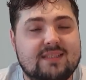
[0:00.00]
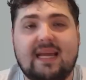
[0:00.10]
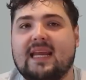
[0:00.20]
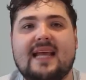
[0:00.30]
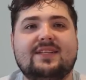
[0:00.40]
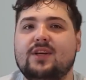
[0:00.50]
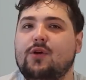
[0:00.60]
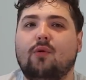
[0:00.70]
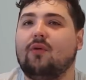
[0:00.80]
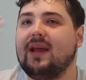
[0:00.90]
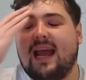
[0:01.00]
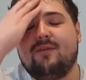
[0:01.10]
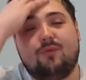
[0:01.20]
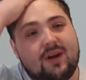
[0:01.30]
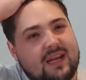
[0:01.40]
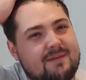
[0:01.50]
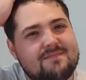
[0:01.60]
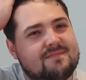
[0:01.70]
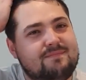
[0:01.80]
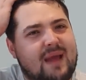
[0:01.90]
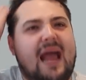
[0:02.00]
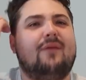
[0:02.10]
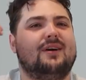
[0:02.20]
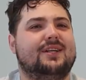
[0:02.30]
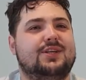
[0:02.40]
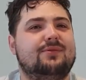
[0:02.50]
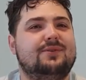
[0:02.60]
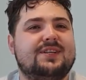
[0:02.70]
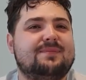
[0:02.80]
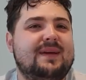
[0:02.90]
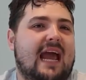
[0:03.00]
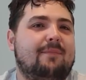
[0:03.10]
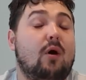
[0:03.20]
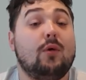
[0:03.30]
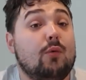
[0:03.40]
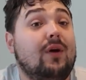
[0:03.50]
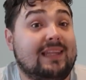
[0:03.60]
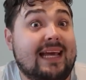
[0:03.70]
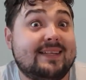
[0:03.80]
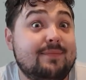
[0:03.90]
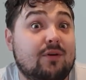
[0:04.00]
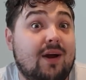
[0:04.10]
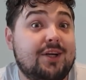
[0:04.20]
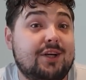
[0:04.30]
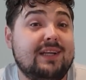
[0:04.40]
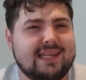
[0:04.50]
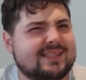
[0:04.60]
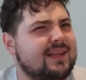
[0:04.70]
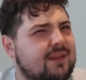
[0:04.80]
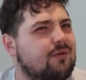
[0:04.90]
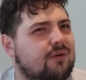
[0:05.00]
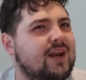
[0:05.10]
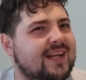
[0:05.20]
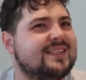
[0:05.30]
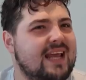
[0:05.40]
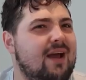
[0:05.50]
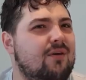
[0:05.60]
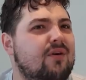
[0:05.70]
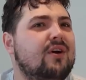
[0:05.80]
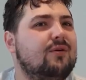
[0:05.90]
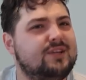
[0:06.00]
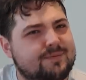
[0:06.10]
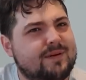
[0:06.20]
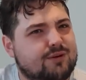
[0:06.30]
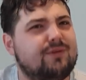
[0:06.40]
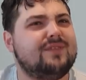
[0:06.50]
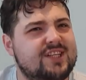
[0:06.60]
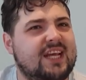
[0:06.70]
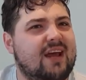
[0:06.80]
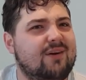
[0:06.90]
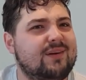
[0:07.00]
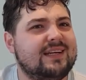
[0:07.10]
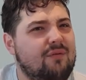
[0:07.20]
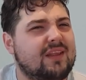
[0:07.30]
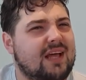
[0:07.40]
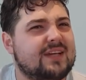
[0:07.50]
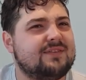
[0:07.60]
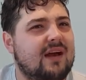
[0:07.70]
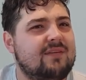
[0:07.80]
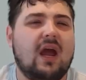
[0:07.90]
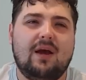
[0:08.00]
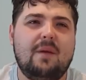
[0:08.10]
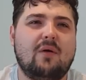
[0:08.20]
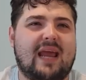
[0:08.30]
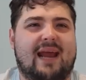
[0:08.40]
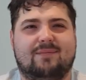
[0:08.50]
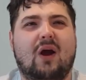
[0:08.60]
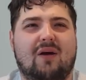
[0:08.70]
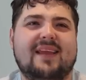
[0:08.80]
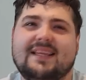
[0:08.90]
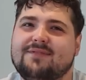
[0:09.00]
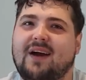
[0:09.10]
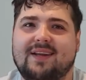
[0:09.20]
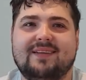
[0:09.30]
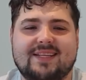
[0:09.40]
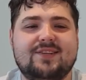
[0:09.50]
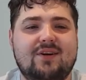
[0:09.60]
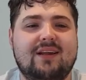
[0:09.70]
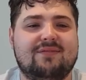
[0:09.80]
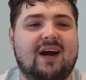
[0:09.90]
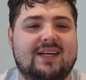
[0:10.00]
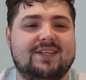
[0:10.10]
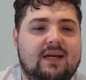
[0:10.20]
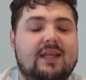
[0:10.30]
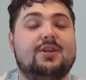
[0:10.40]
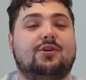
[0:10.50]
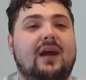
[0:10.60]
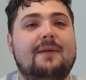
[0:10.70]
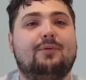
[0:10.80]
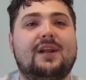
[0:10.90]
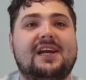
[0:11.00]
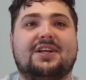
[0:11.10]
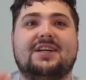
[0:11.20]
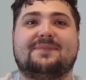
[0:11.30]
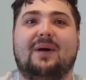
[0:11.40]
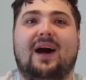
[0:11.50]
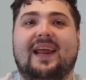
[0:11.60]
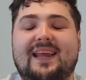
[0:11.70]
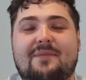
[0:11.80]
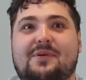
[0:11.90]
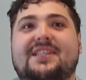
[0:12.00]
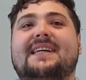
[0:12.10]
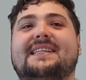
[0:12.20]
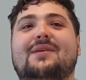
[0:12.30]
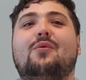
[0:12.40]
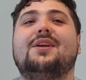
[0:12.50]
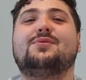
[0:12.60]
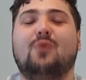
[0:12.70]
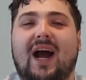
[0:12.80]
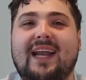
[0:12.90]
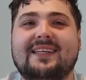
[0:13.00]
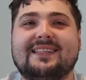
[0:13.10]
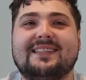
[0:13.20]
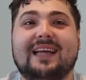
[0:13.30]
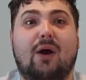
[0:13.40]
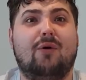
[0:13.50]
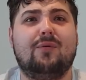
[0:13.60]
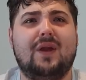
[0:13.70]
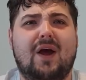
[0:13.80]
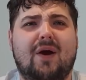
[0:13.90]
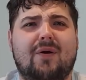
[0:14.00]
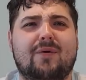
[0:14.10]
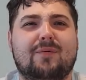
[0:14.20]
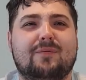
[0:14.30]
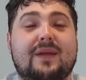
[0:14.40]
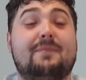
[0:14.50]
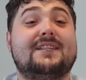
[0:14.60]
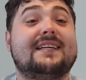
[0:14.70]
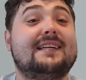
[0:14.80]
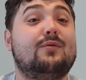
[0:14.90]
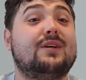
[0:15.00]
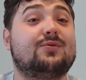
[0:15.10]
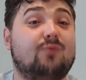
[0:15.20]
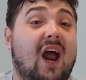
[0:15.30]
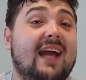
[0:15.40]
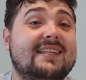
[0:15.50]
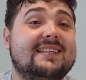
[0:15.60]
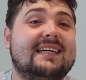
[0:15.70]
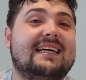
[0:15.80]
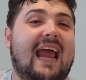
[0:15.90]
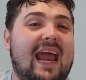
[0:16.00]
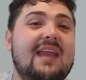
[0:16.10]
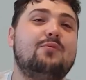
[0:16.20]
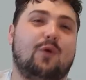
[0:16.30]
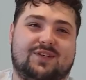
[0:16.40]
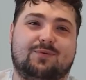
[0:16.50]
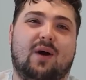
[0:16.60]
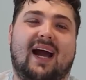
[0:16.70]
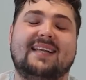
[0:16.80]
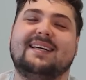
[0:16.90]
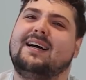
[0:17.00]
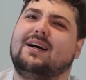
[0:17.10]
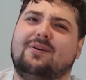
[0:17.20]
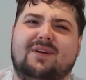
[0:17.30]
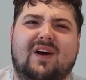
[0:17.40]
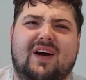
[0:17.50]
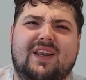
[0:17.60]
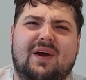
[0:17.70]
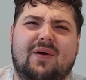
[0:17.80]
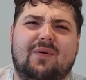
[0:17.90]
Like, it's, you already have one in power, dude. Just be happy. Oh, you want less immigration? Less than there already is now, which has been driven down over the last 5 years? Okay, all right, that's fine. That's totally fine, too. The Australian Protectionist Party. They're protecting what's white. Oh no. They're protecting what's right and what's white. Oh god, no.